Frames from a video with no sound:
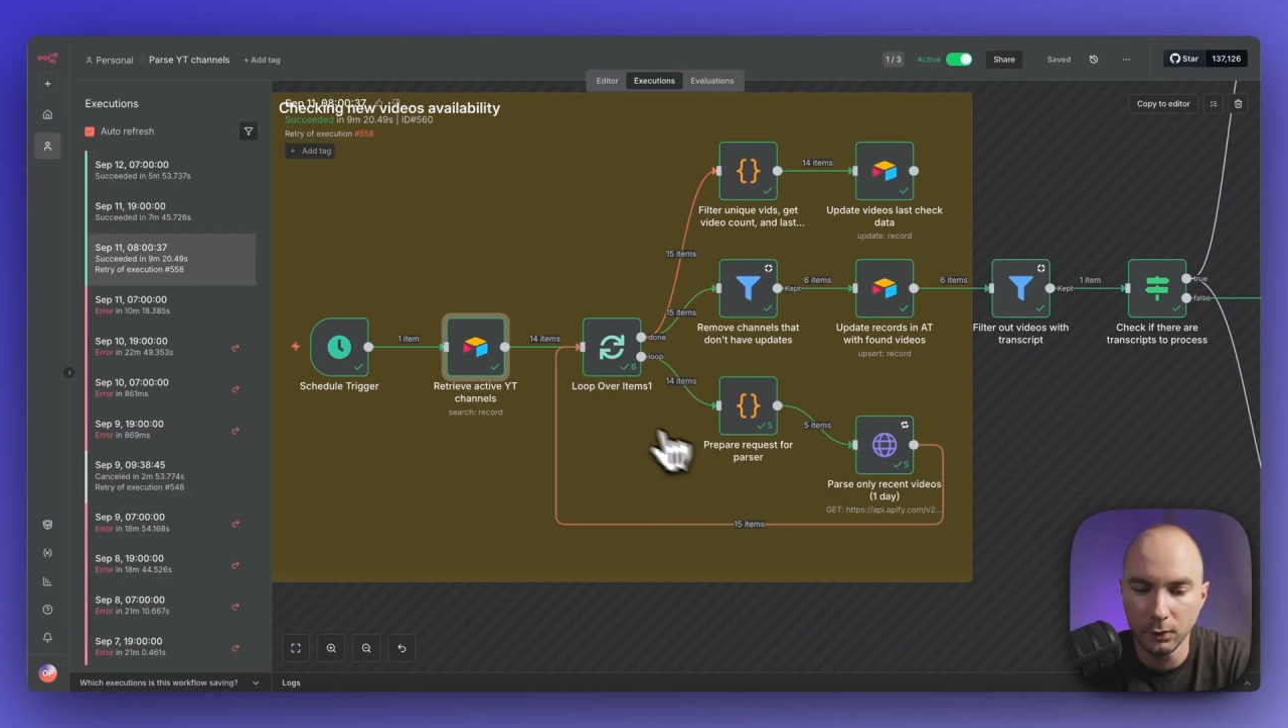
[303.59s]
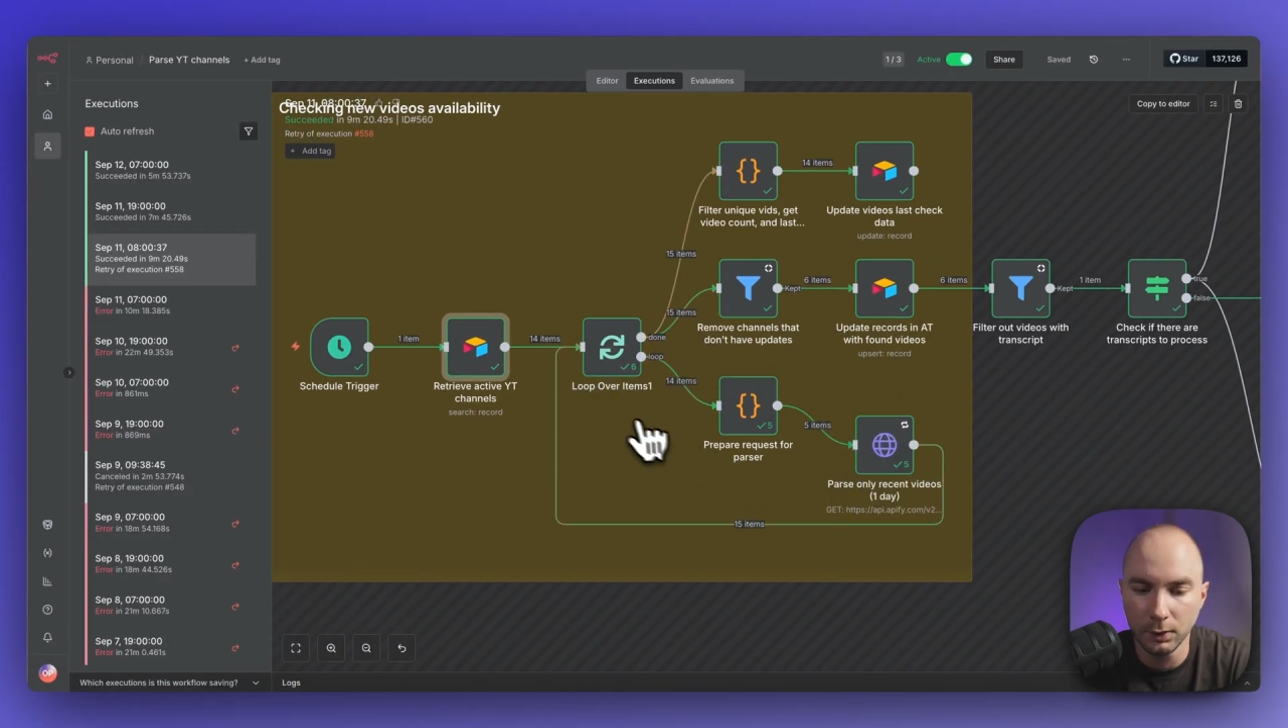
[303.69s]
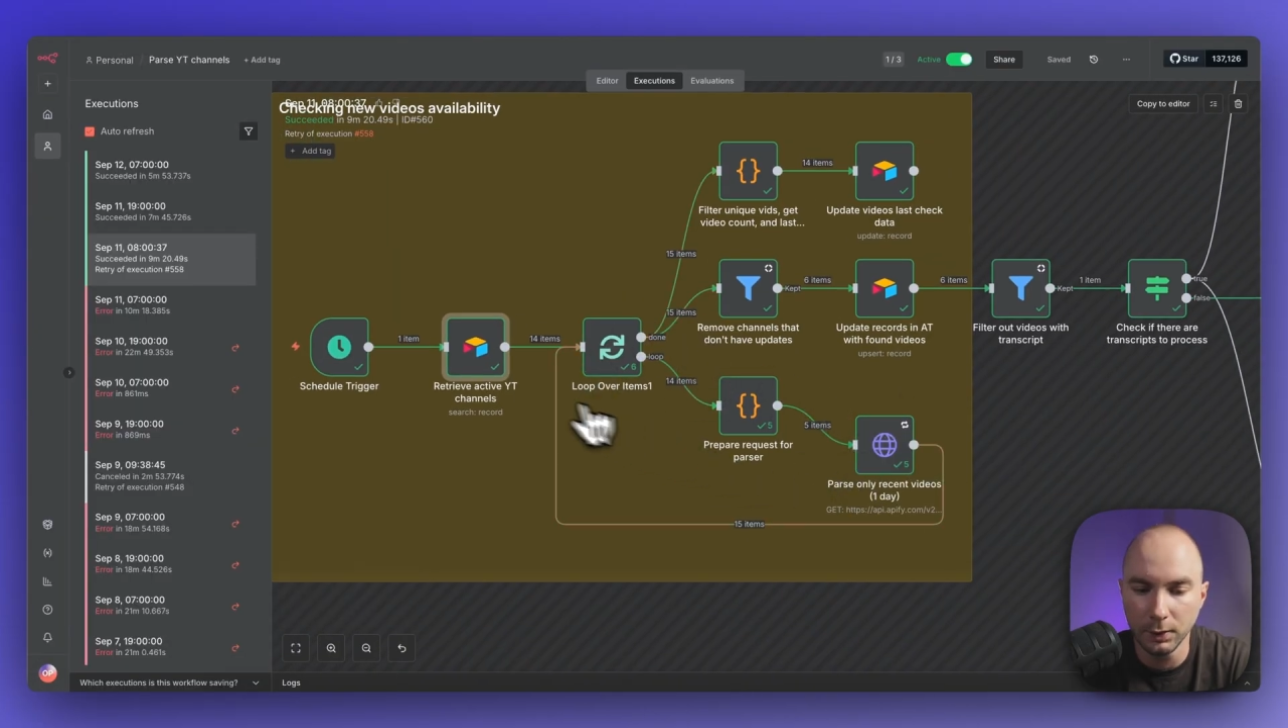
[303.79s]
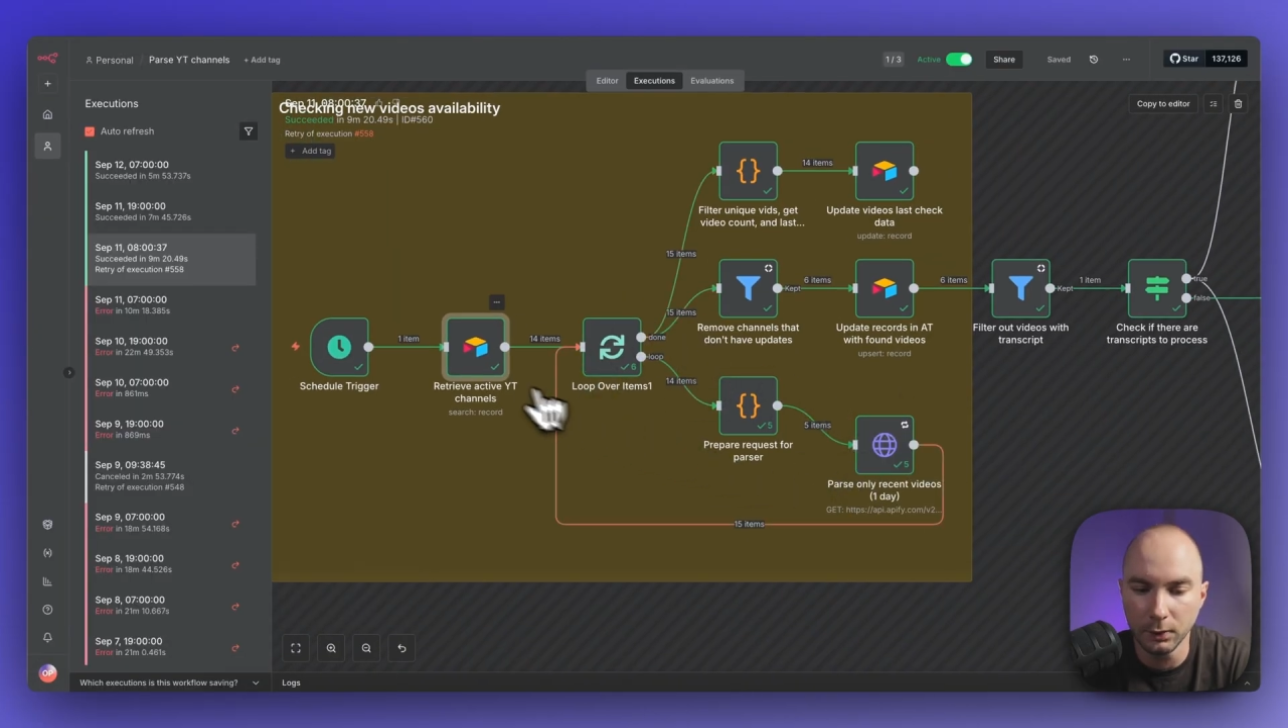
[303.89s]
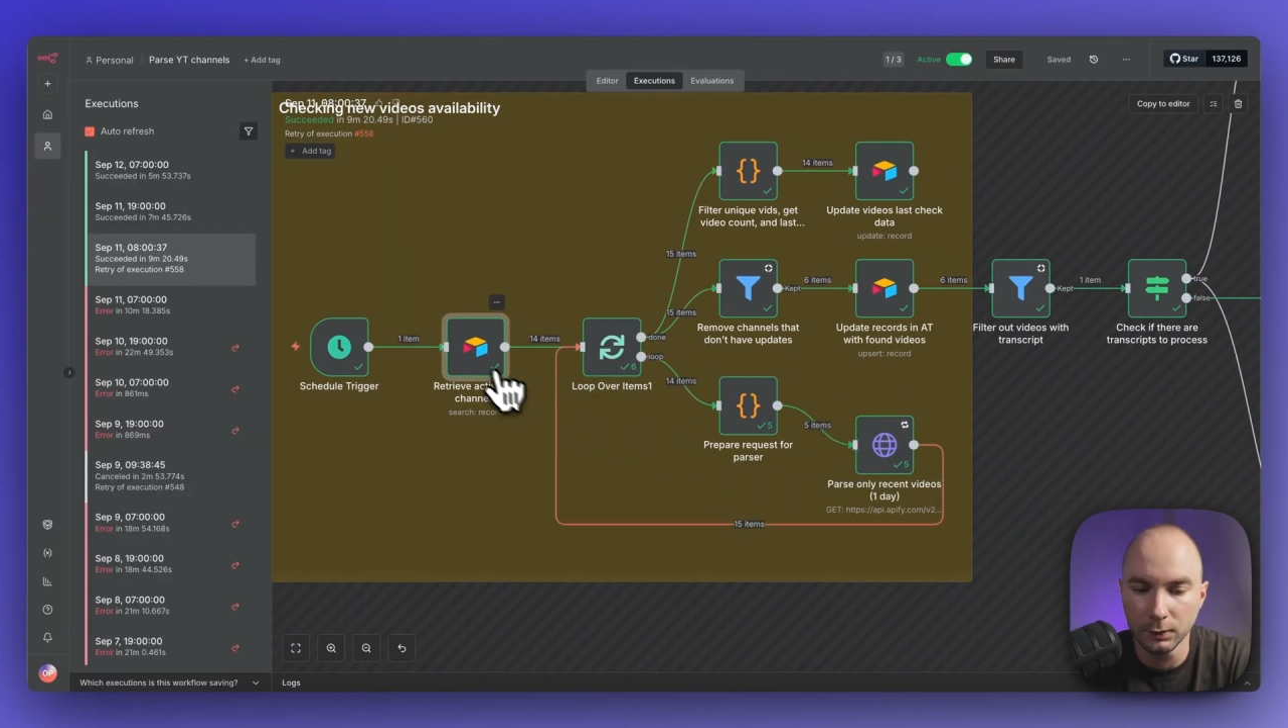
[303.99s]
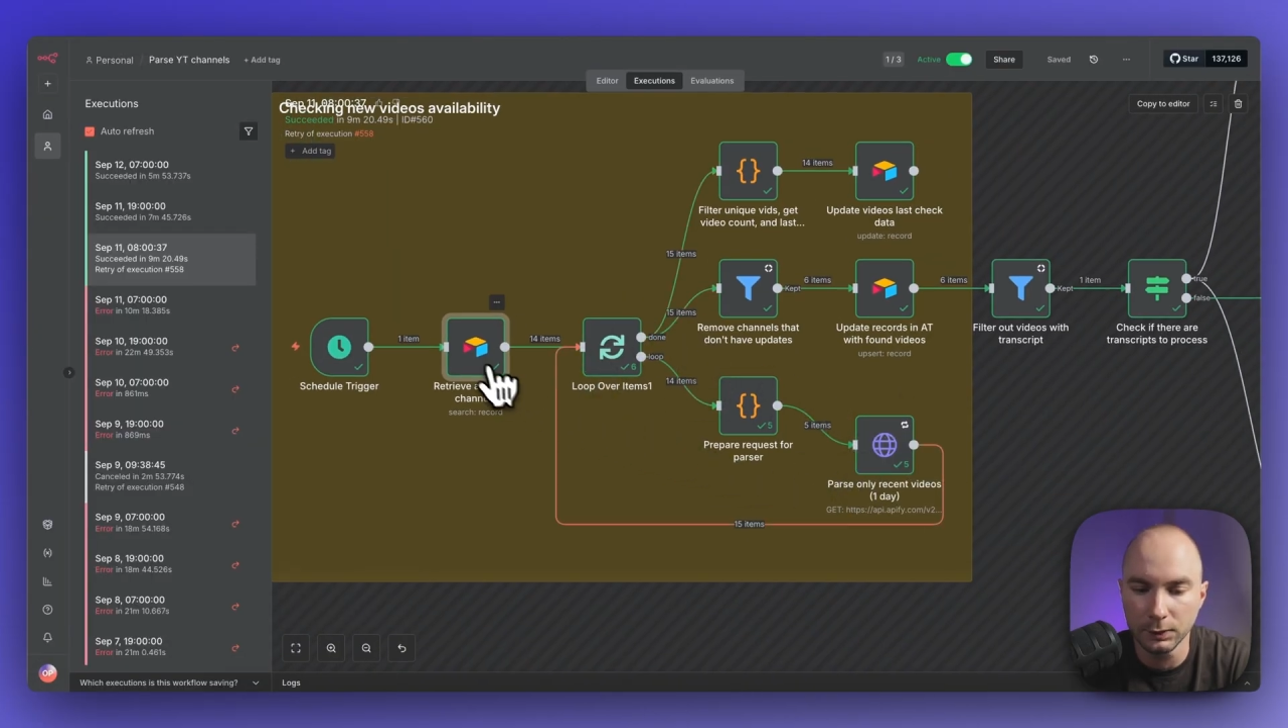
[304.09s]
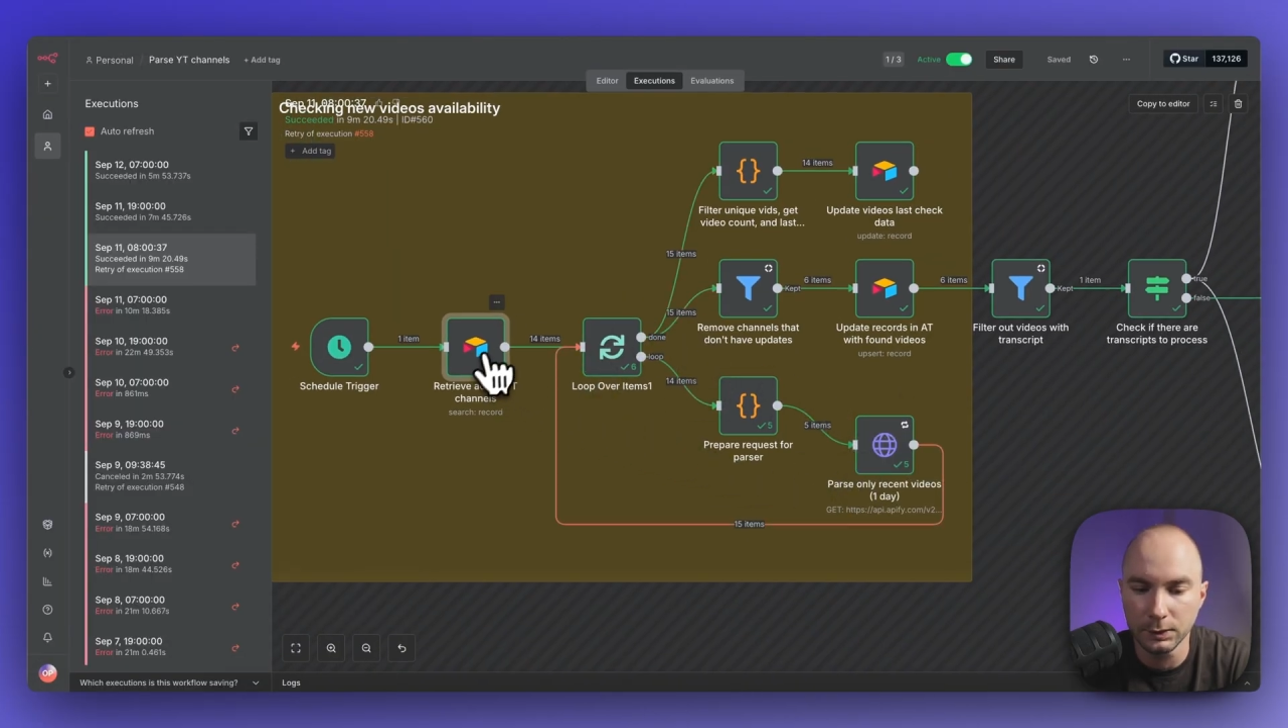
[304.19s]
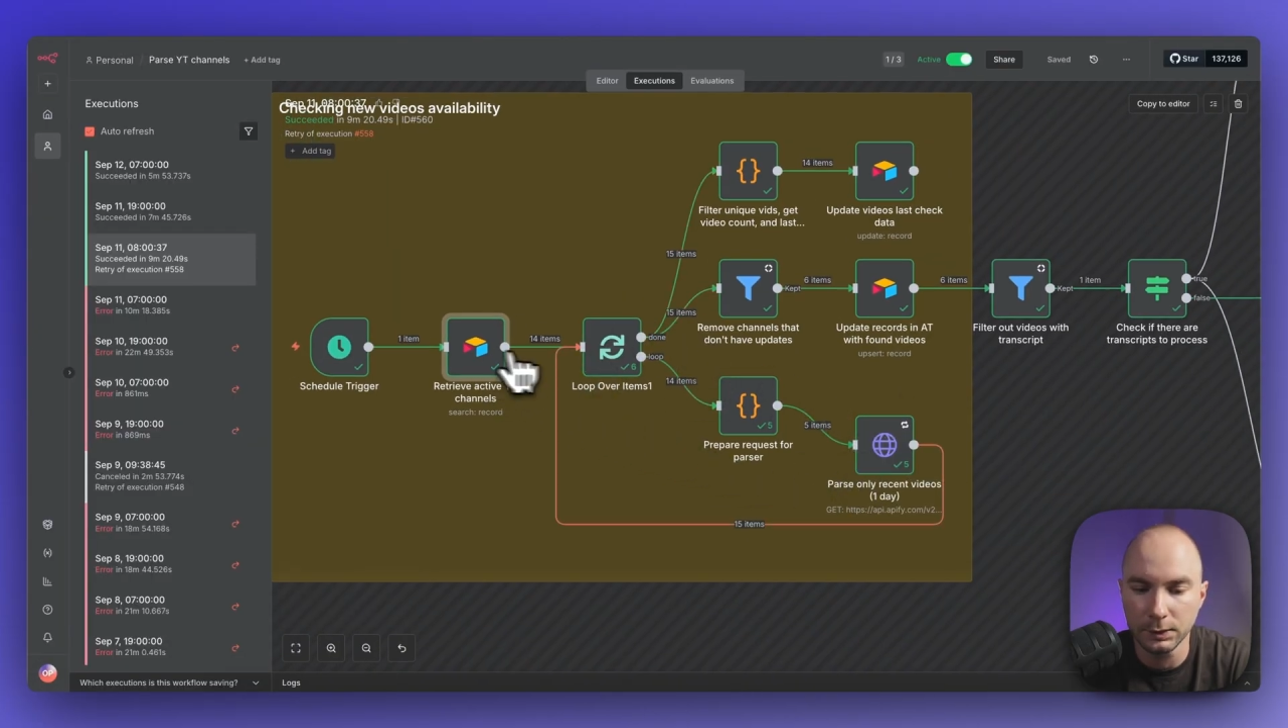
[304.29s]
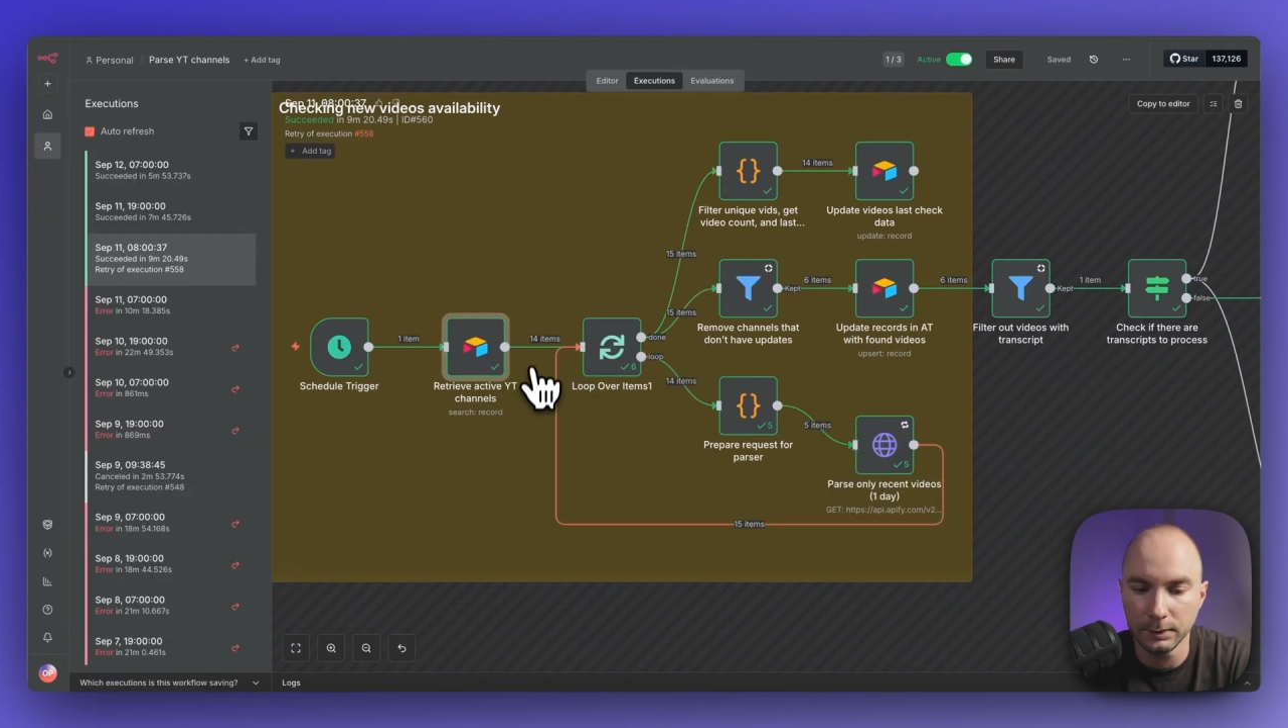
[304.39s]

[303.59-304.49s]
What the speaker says: those